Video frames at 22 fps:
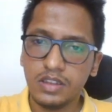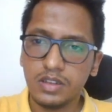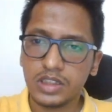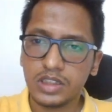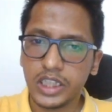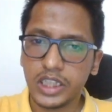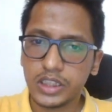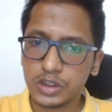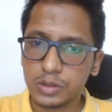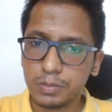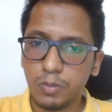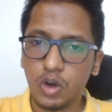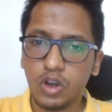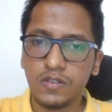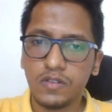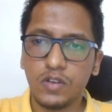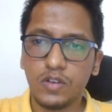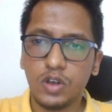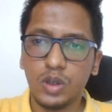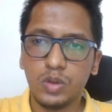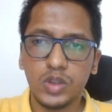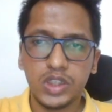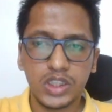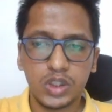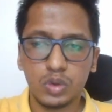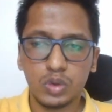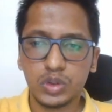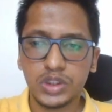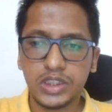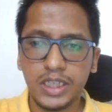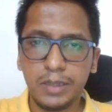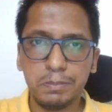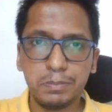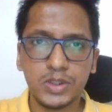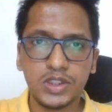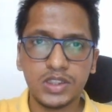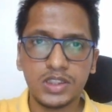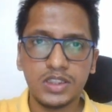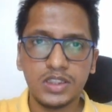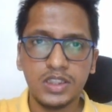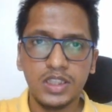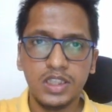King's pawn forward 2 steps.